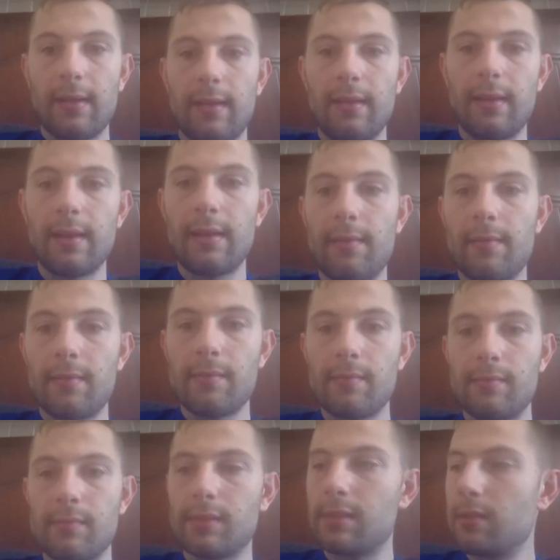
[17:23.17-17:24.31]
Yeah,
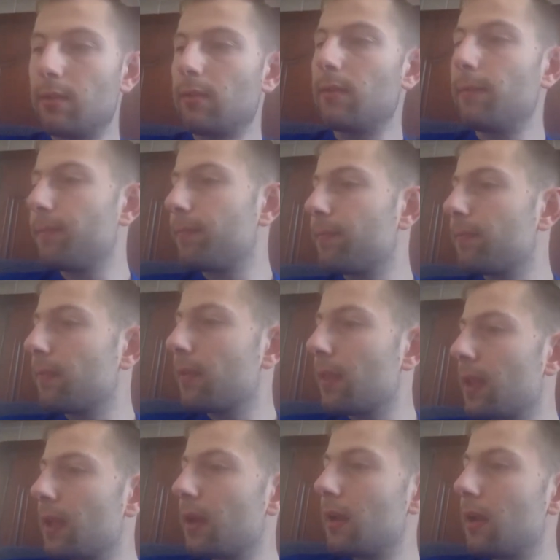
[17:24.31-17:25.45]
so
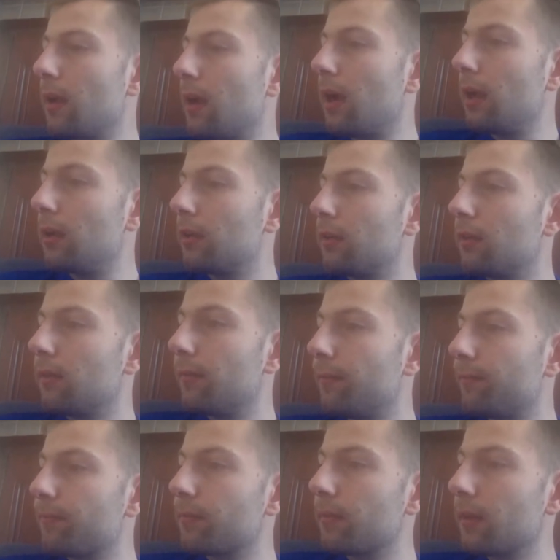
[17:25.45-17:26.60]
I'll
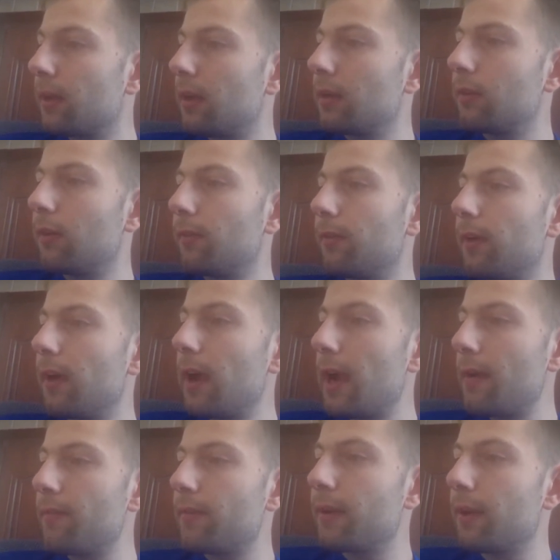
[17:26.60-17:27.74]
go for
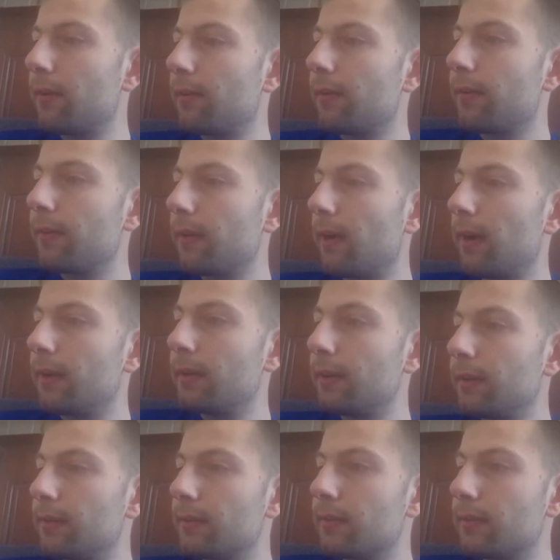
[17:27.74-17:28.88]
half an hour on
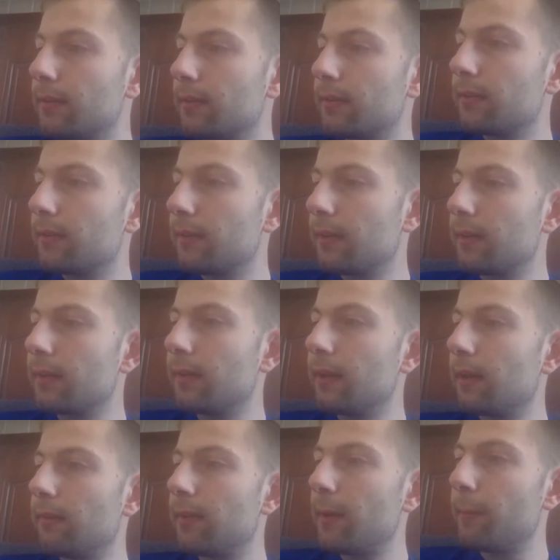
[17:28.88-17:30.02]
this, and then
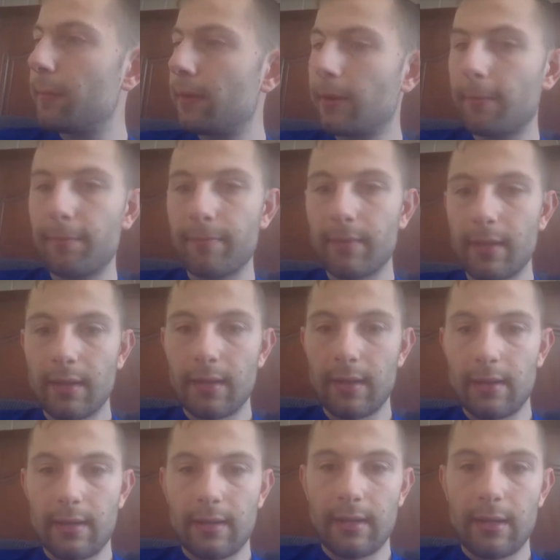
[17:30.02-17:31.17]
I'll wrap it up.
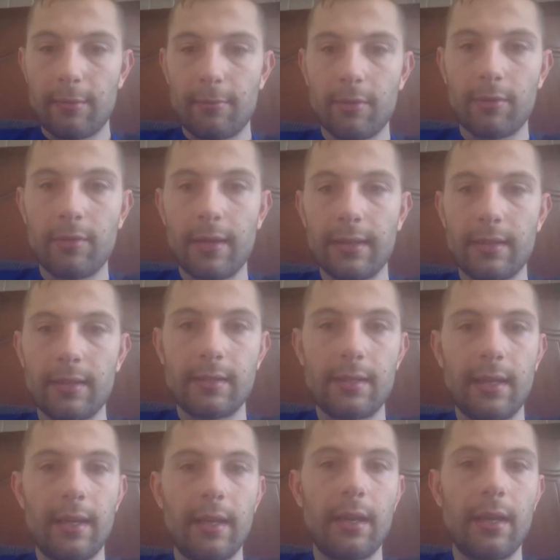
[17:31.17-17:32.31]
But great to
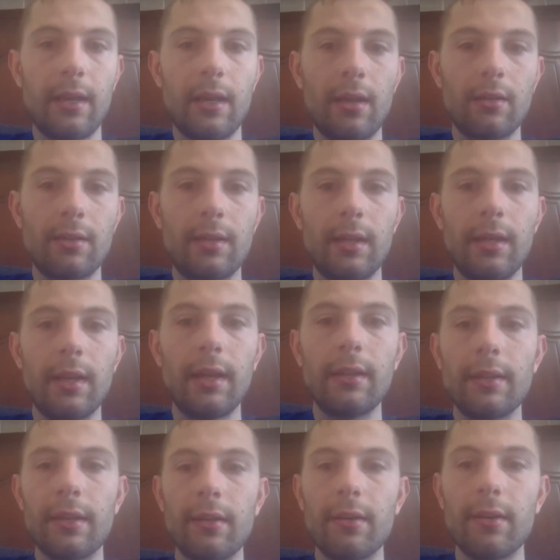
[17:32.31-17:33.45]
see you in
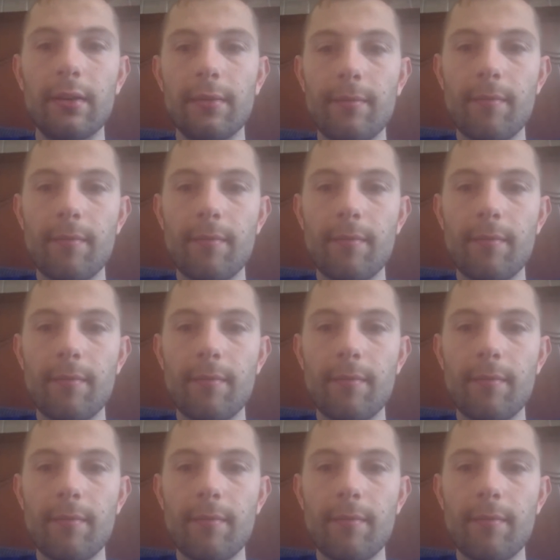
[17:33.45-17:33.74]
there.